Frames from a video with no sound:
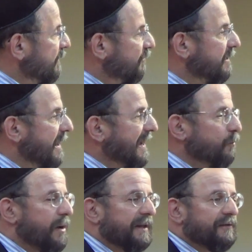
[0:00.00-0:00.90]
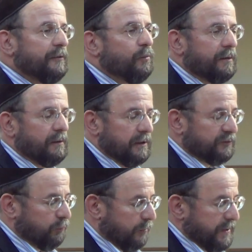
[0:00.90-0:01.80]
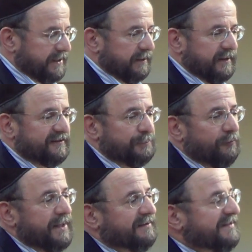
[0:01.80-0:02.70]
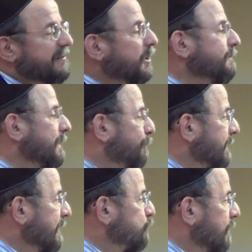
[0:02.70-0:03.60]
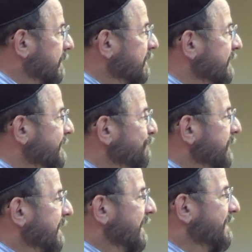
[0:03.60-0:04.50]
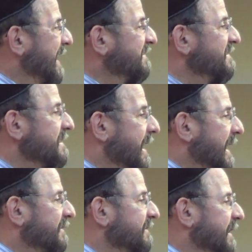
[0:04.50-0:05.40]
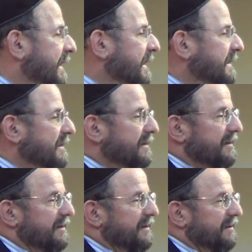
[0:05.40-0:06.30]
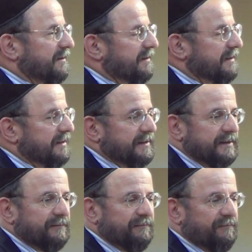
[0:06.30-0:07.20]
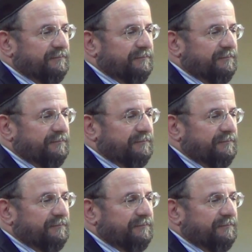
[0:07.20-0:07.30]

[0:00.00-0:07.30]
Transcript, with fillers: So God wanted a world where we could experience the ultimate pleasure, and that's not a uh,